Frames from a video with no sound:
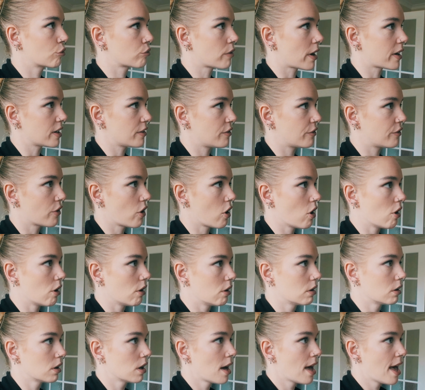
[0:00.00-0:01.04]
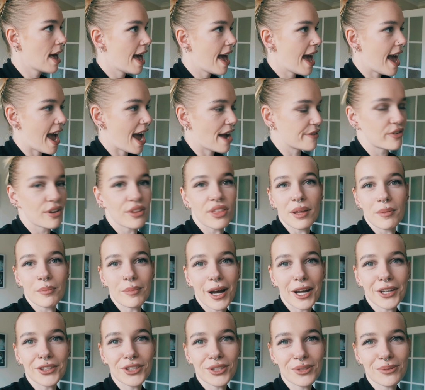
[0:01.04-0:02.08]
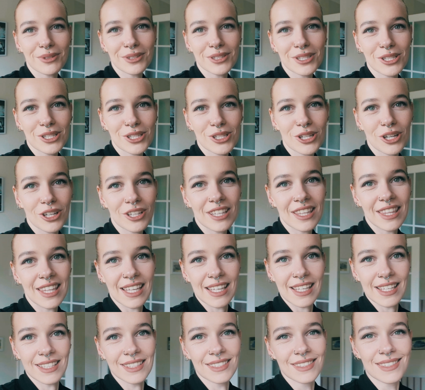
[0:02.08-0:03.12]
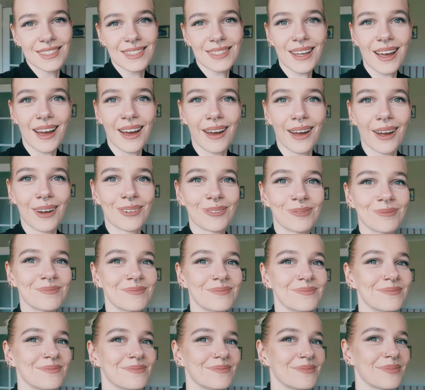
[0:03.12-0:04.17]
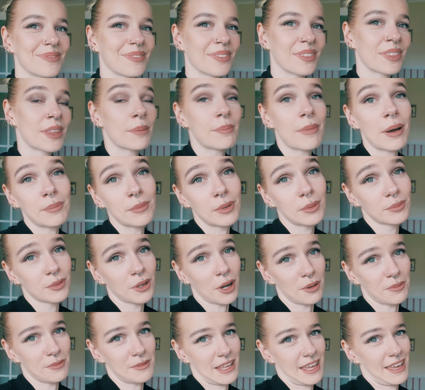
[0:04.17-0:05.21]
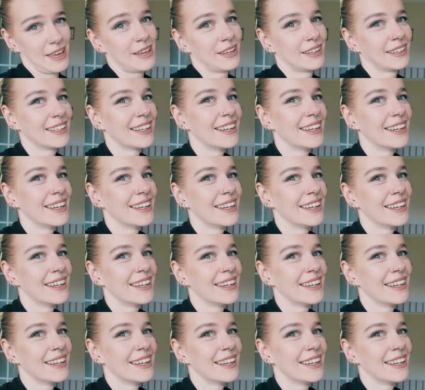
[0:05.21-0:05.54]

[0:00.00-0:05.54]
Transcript: ready for everything but I just wanted to show you these um, that my mum got me.